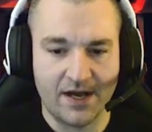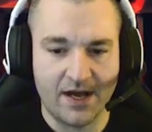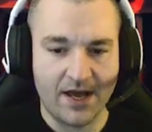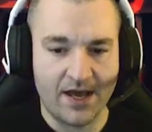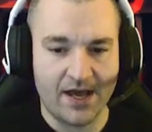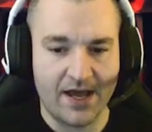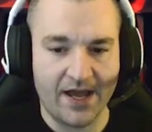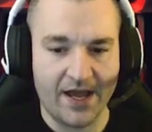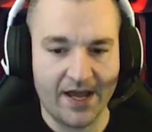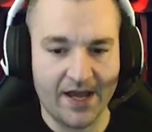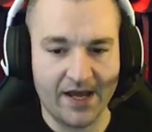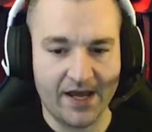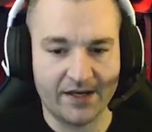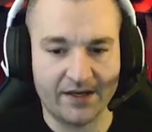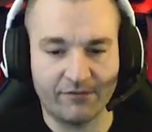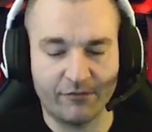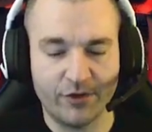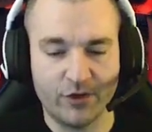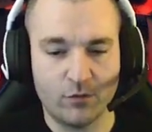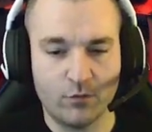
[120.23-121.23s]
And
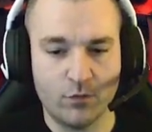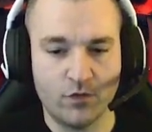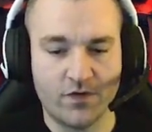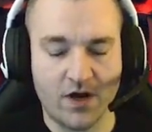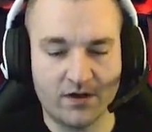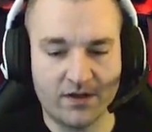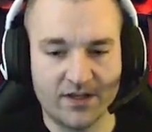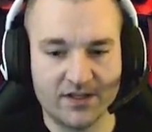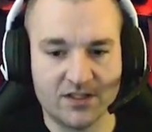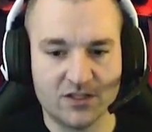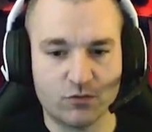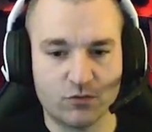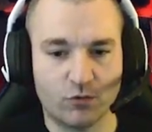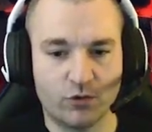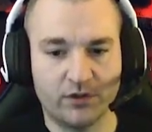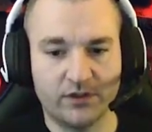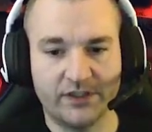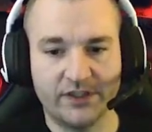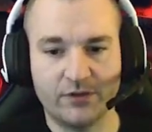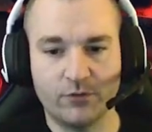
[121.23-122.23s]
if we don't move out of that
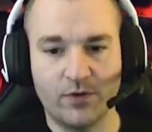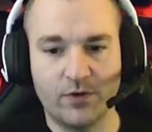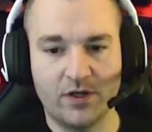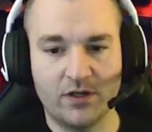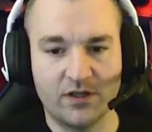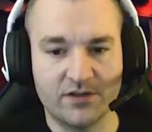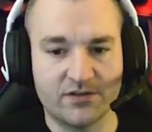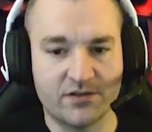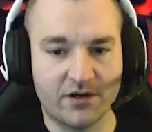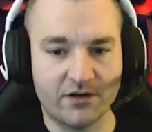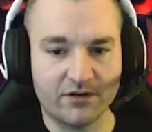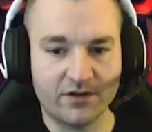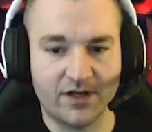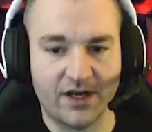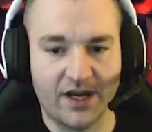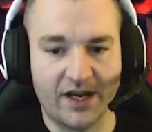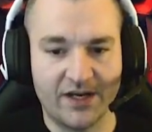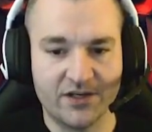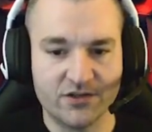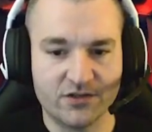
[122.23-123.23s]
swirly, well, a Dark
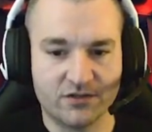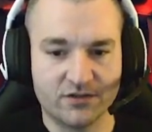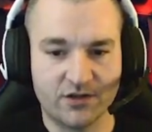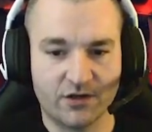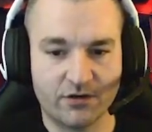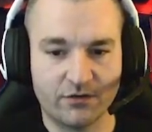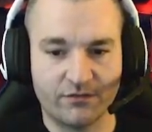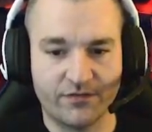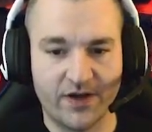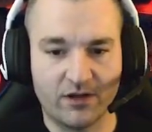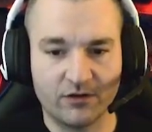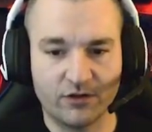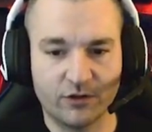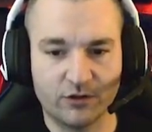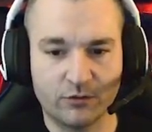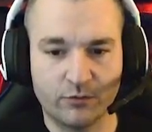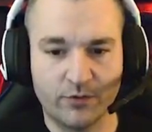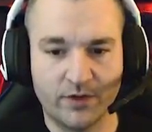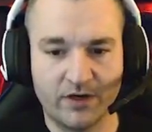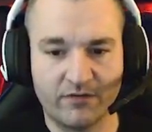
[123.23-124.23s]
Angel, Dark
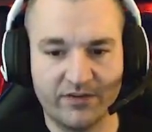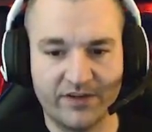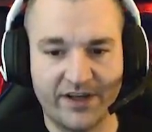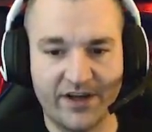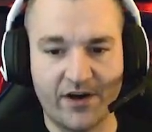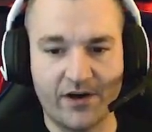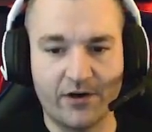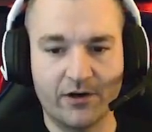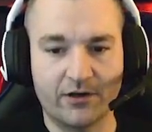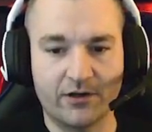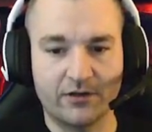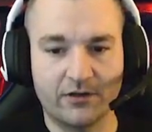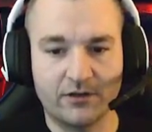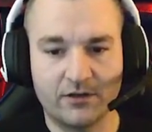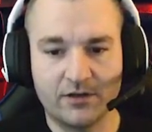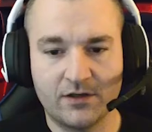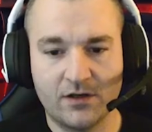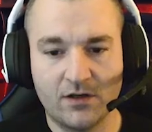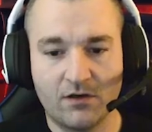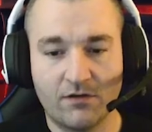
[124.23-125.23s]
Valkyr, whatever they are,
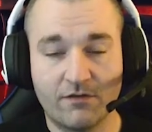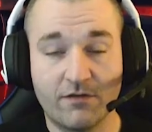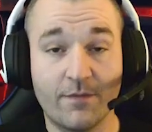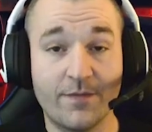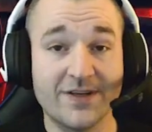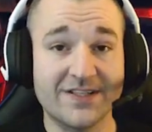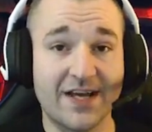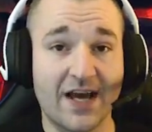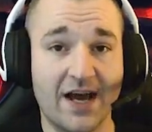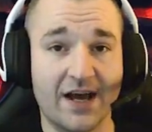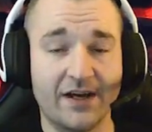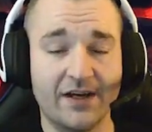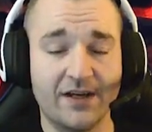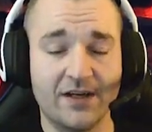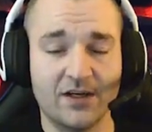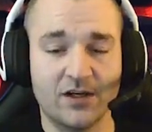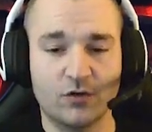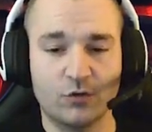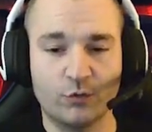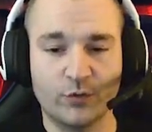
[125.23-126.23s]
from the sky
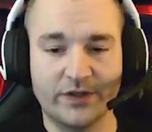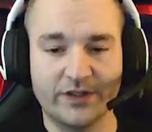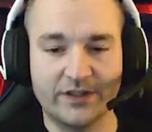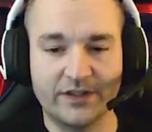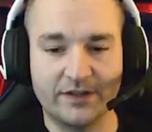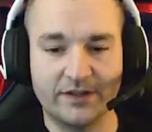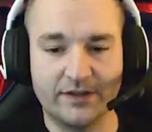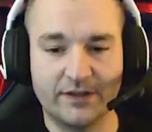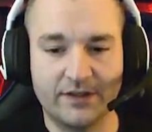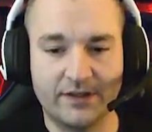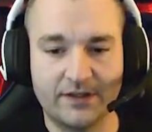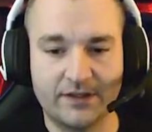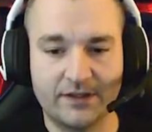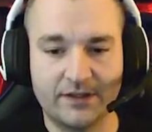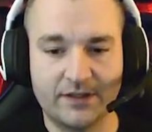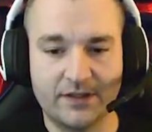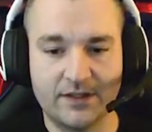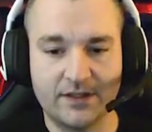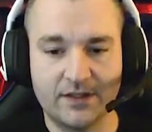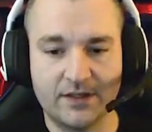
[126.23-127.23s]
will
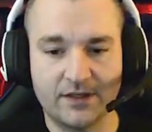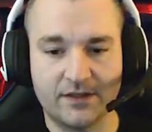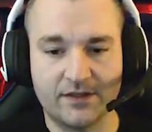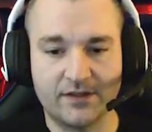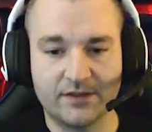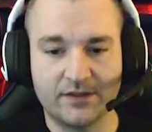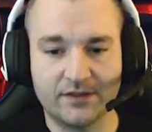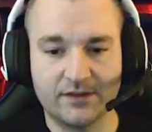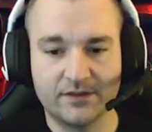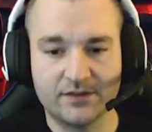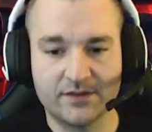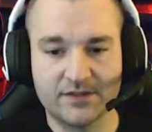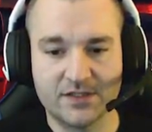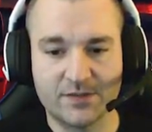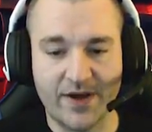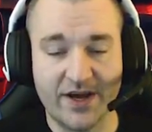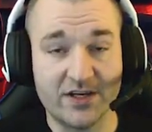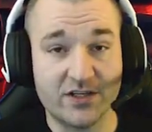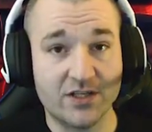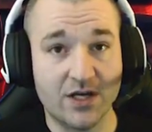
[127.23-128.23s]

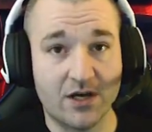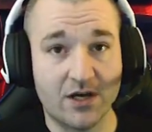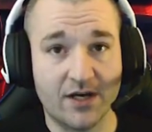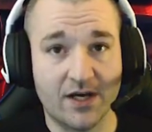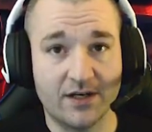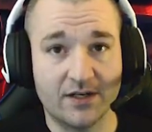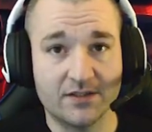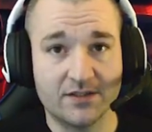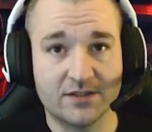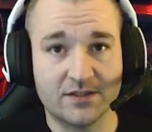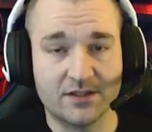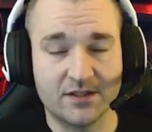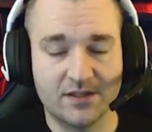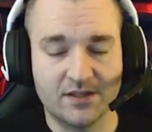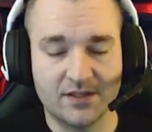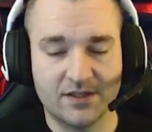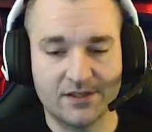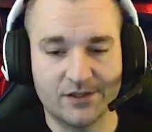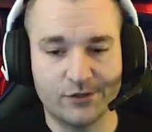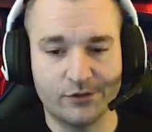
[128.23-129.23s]
smash down on us,
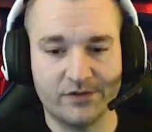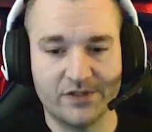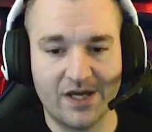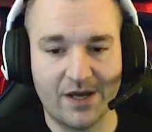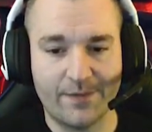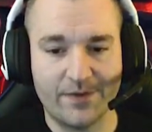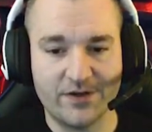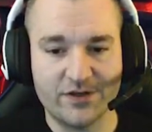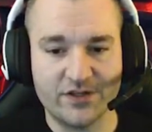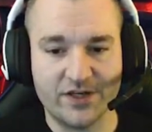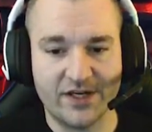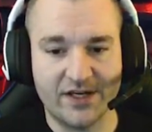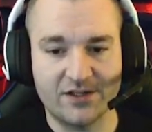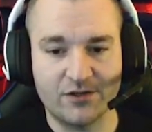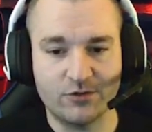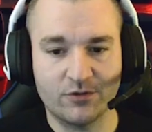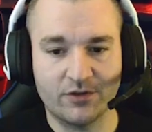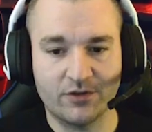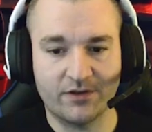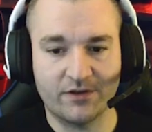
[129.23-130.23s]
do damage, and
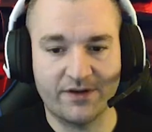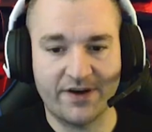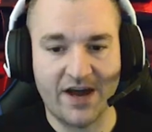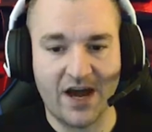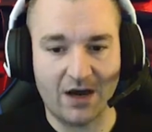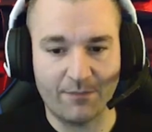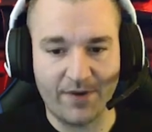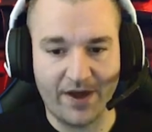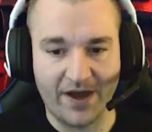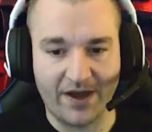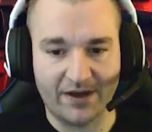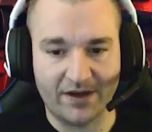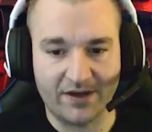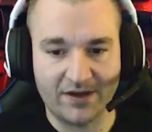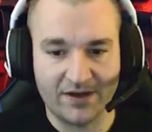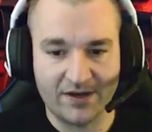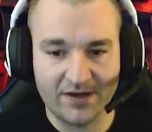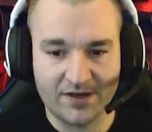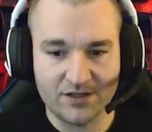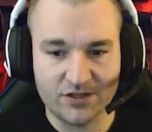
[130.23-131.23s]
do a little knockback.
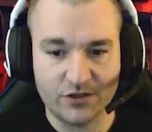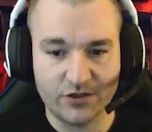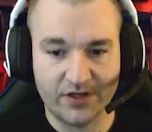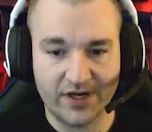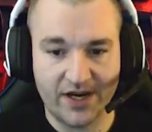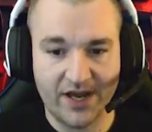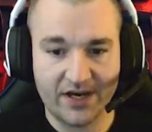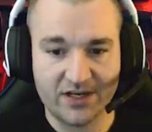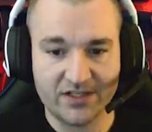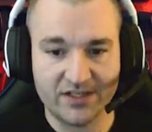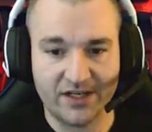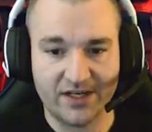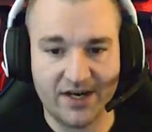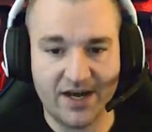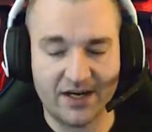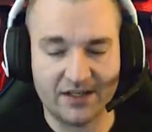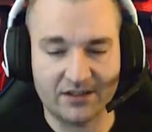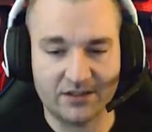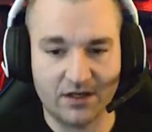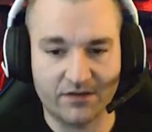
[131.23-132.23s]
So you could actually get
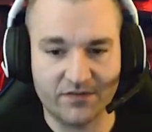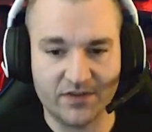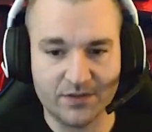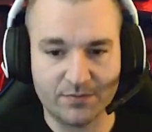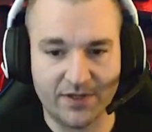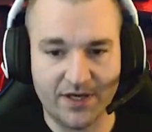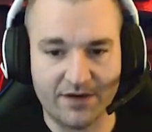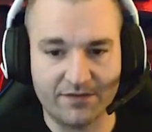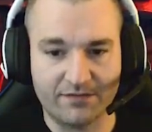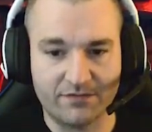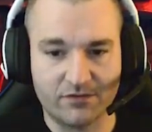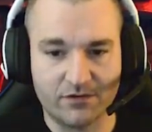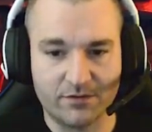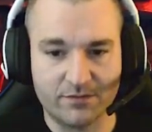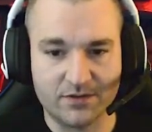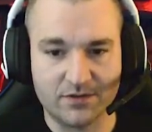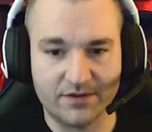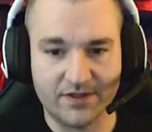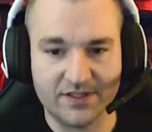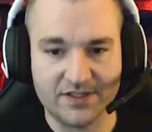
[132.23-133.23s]
knocked off these
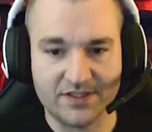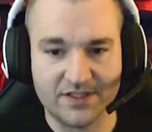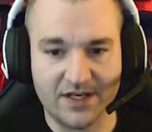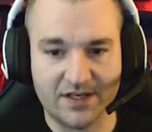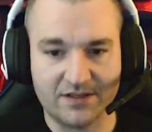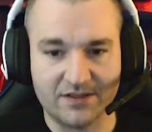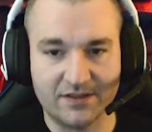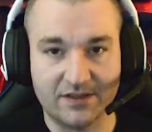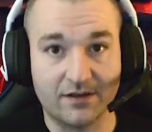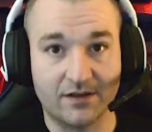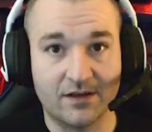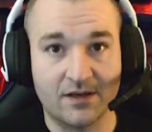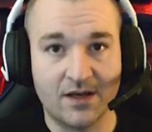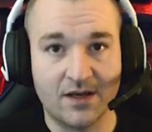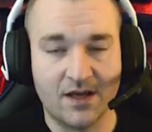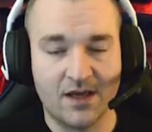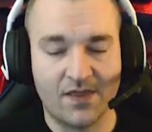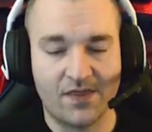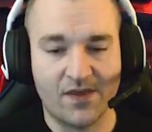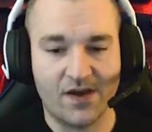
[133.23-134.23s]
platforms. So that's kind of
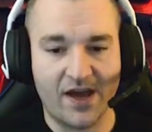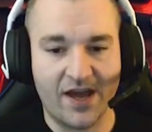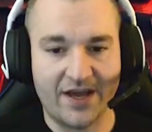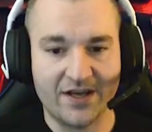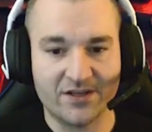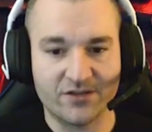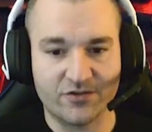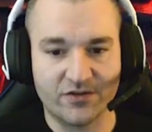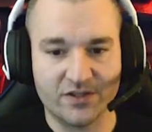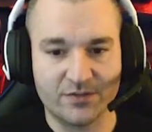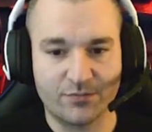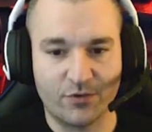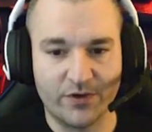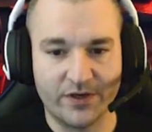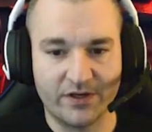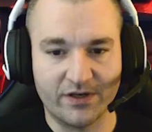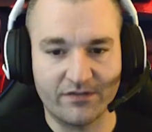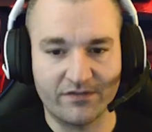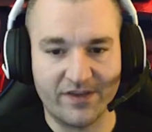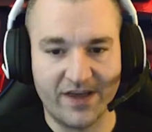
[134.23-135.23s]
the hazardous
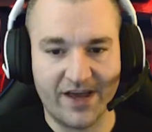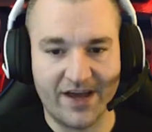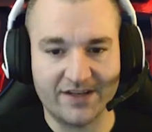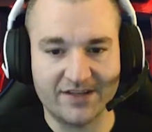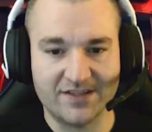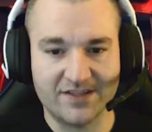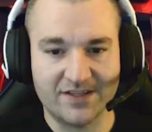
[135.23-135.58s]
point of that.